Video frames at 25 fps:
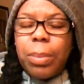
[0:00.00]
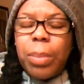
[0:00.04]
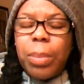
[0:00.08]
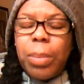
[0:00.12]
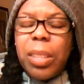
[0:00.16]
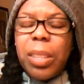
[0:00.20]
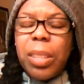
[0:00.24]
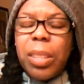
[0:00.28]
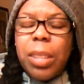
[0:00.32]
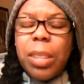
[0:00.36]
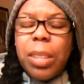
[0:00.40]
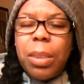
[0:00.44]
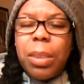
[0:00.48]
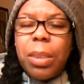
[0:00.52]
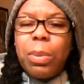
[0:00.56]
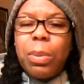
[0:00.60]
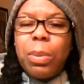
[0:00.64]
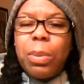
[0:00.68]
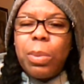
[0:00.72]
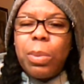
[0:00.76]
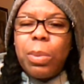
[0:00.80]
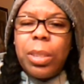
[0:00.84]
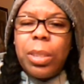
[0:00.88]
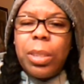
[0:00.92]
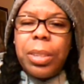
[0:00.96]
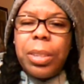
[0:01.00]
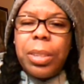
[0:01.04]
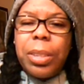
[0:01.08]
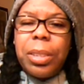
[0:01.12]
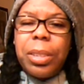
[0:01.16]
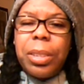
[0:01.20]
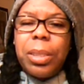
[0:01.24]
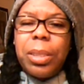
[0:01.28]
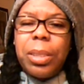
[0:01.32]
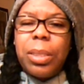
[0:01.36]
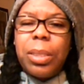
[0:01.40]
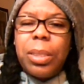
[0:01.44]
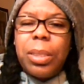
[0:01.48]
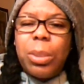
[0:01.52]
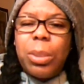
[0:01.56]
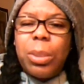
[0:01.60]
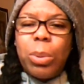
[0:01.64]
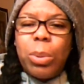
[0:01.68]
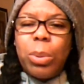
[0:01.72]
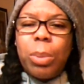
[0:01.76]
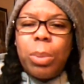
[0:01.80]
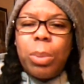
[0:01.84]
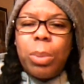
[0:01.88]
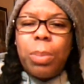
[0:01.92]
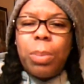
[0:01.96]
because I never really could
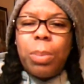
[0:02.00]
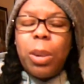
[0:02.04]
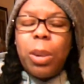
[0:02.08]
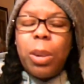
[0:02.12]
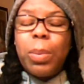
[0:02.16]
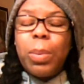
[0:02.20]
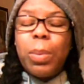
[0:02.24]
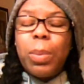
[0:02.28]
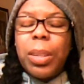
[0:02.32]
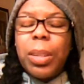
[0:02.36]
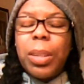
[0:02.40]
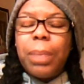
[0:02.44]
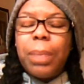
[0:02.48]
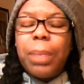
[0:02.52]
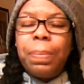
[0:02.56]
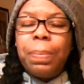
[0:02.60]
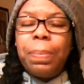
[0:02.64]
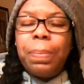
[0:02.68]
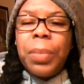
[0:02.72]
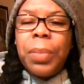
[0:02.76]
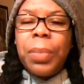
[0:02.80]
do it permanent.